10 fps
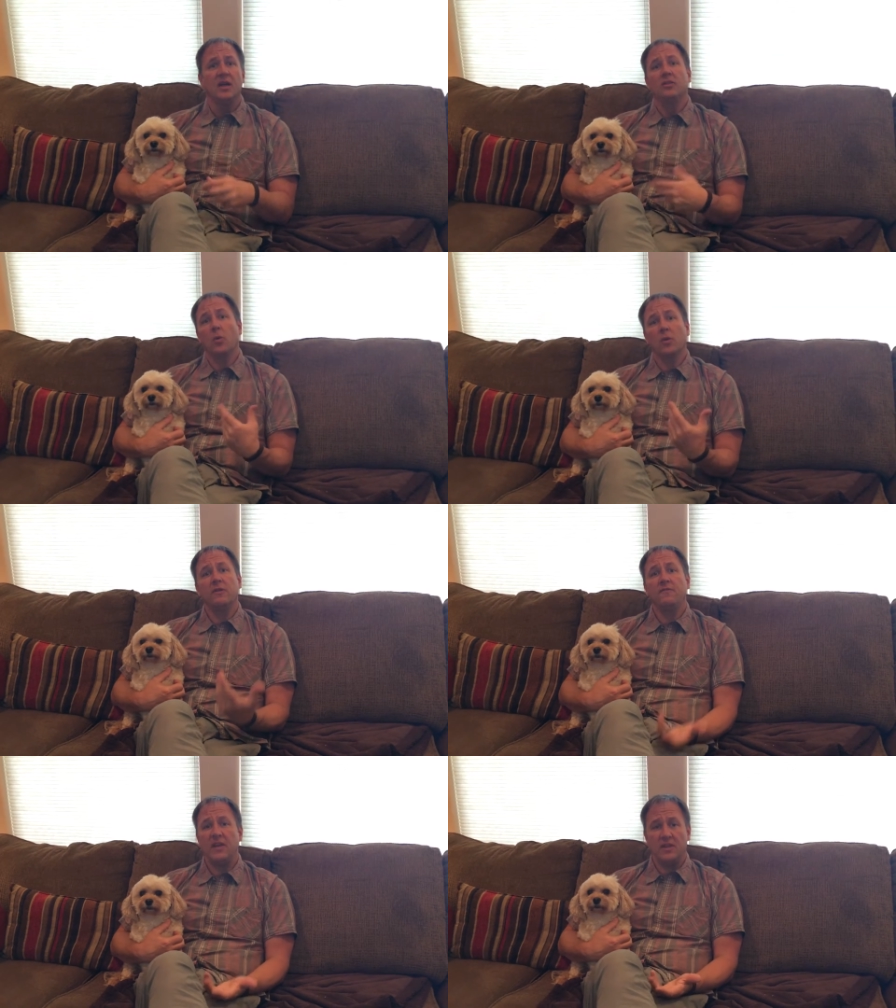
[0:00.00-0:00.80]
They're
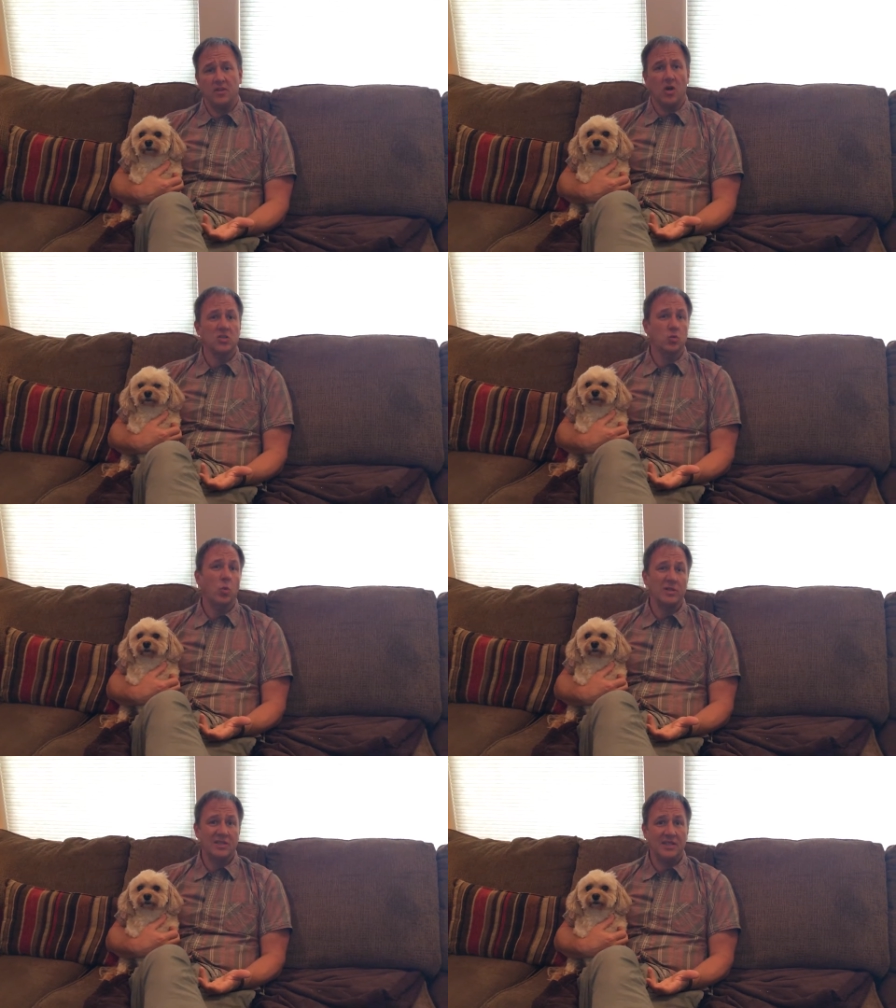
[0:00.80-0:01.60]
only feeding the dogs
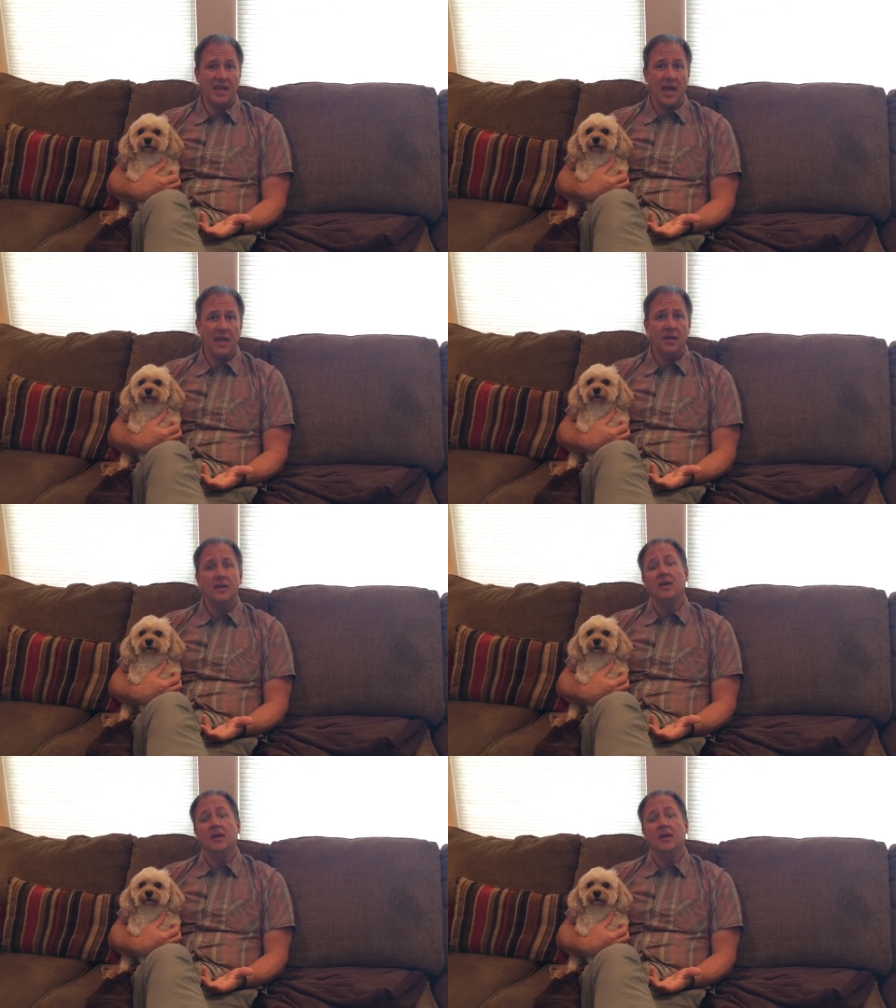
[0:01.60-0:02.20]
once a day.